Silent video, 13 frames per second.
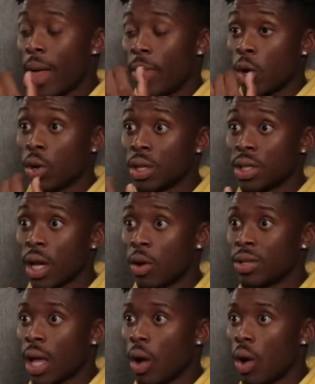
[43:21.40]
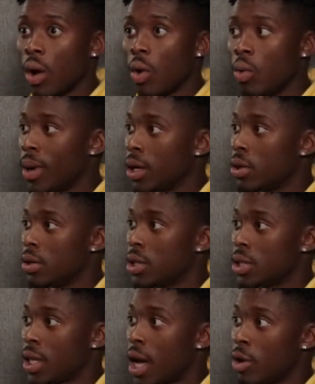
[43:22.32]
And then honestly, I was like, oh my
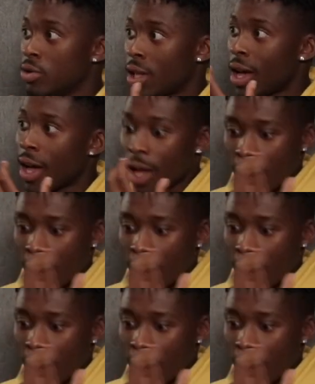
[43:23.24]
goodness, I was like